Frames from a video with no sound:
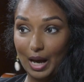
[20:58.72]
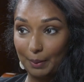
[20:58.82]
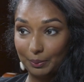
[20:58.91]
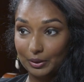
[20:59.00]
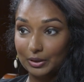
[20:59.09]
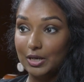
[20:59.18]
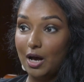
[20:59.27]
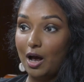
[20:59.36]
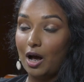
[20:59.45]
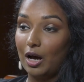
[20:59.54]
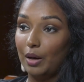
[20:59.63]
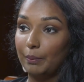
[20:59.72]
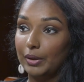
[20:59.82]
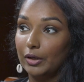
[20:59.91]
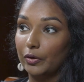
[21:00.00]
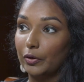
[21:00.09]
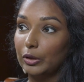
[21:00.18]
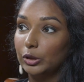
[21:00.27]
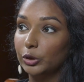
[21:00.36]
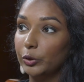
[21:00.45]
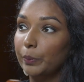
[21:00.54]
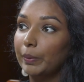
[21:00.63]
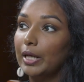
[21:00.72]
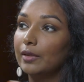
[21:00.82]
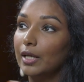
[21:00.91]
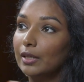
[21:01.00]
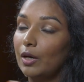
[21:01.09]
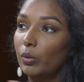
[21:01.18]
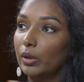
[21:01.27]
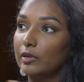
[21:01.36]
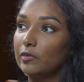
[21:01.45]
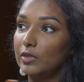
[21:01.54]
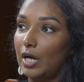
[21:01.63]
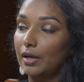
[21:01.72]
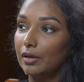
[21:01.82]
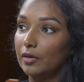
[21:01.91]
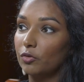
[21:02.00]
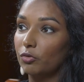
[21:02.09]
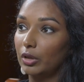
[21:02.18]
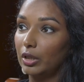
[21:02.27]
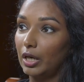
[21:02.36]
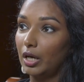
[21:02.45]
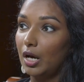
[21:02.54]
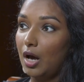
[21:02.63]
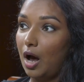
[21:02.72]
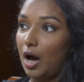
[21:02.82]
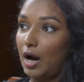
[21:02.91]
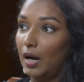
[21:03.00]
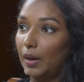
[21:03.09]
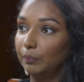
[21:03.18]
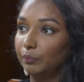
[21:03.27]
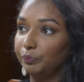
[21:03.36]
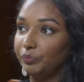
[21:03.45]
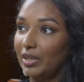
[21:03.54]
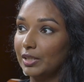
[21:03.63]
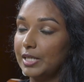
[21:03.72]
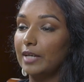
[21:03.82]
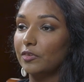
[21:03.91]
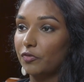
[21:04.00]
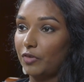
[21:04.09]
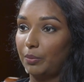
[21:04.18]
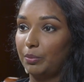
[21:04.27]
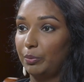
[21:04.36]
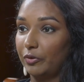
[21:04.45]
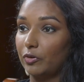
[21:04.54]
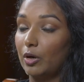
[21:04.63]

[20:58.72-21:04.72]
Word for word: happen in early June. But I think that what it's done is really intensify people's